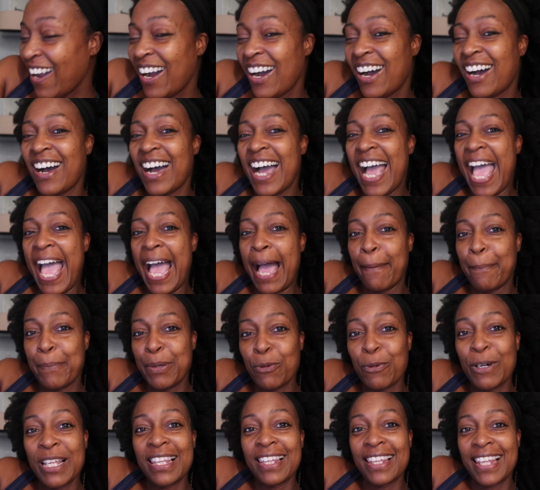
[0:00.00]
all happy
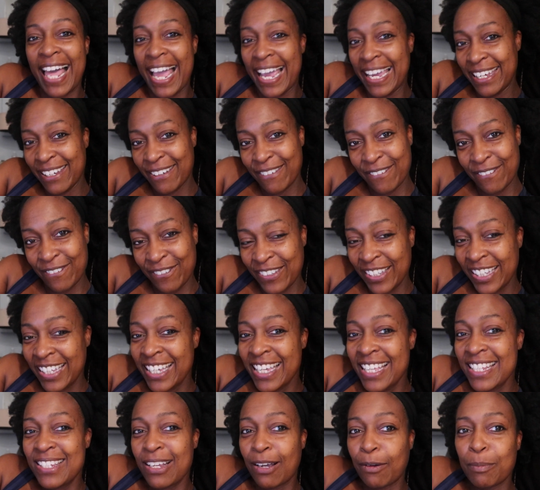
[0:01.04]
with life.
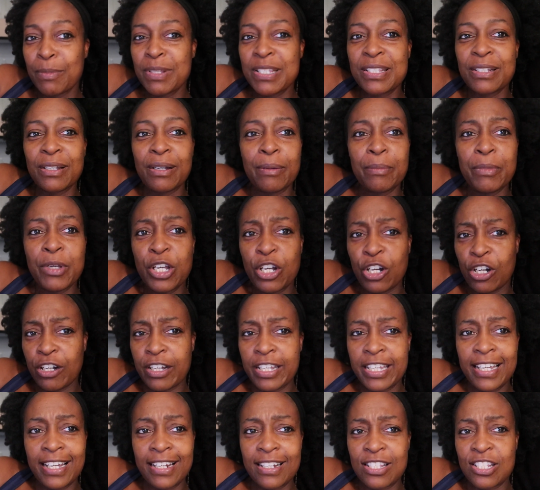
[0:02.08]
Told my son, oh,
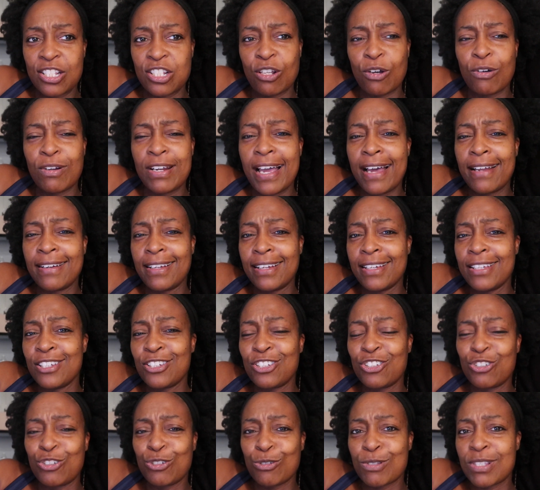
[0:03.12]
he got to slow down on
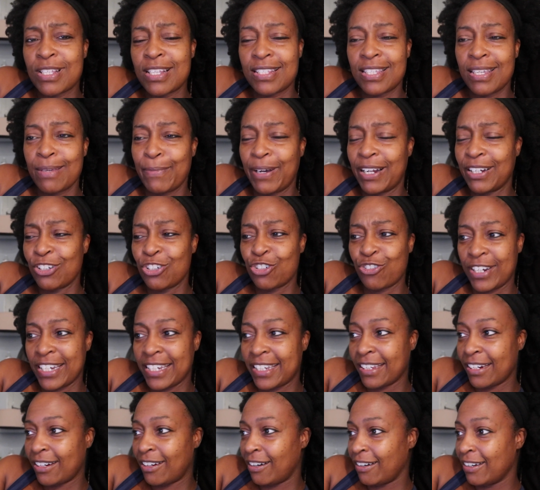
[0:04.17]
his juice because he about to
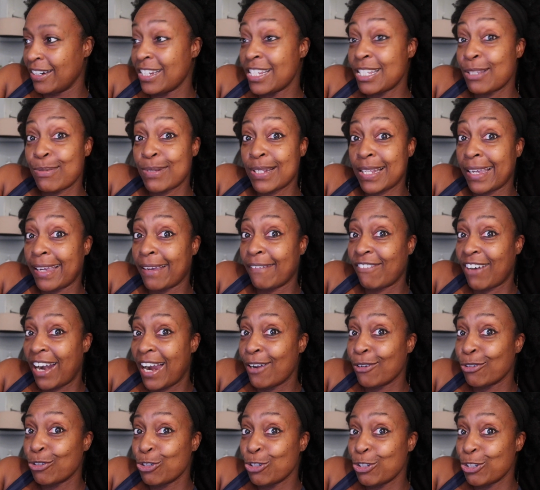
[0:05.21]
drink it all. And this was like
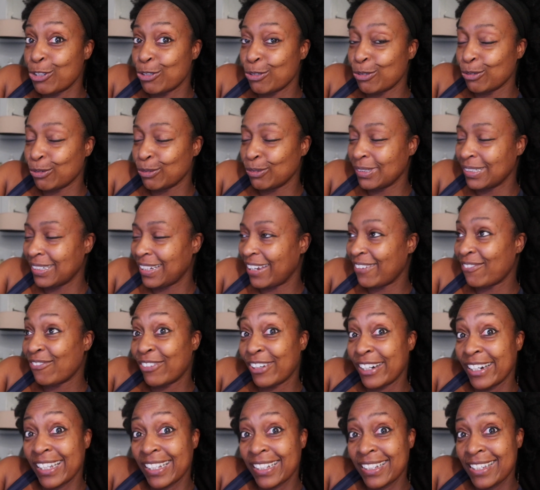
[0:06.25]
around noon. Like,
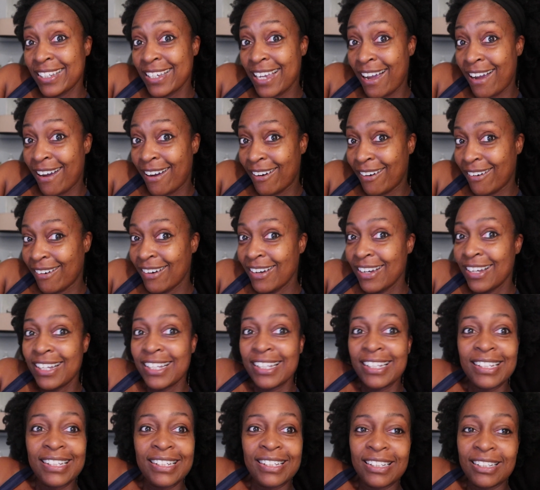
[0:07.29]
really, y'all?
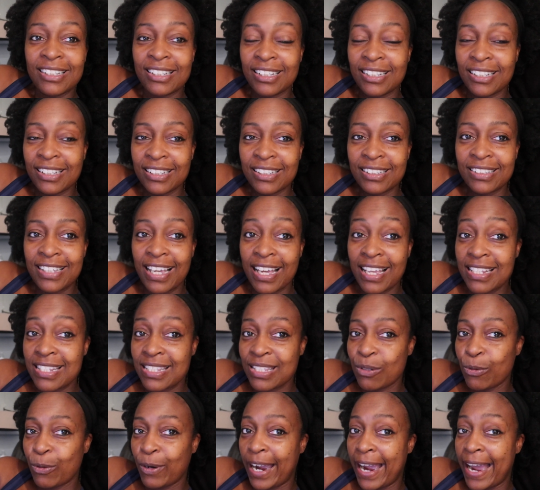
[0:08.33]
Y'all
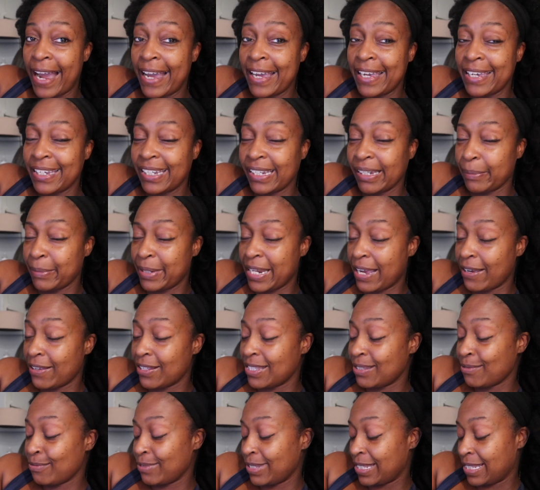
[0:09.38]
see where I am. And
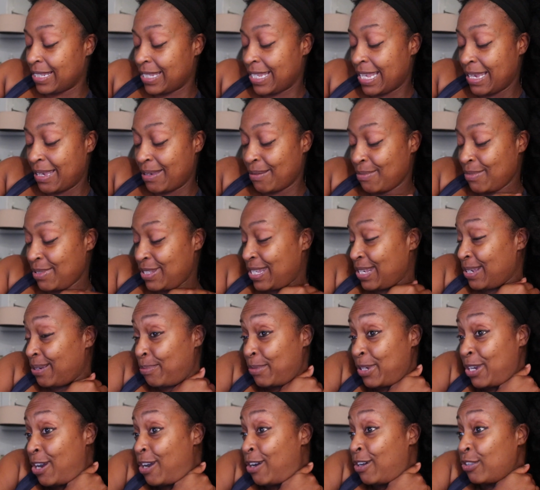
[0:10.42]
that was taking took
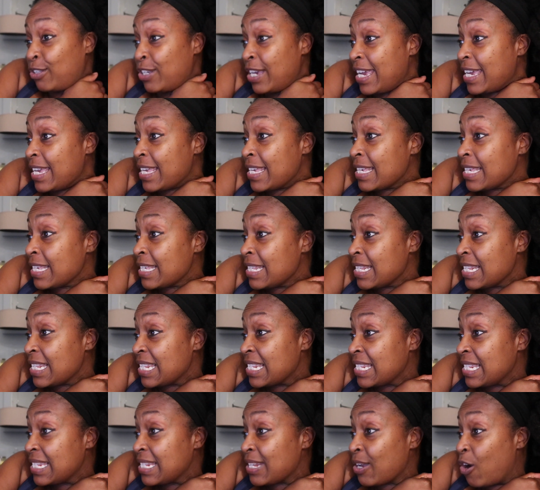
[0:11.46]
me all day. It is
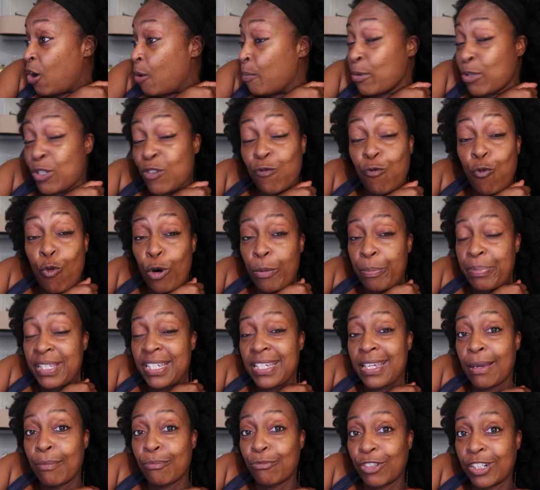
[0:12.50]
almost 4
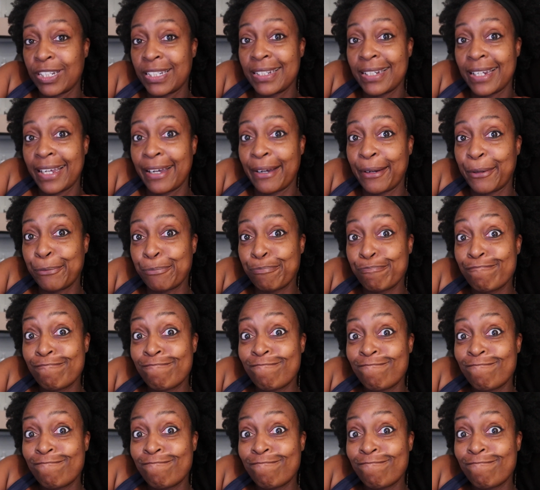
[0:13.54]
p.m. right now.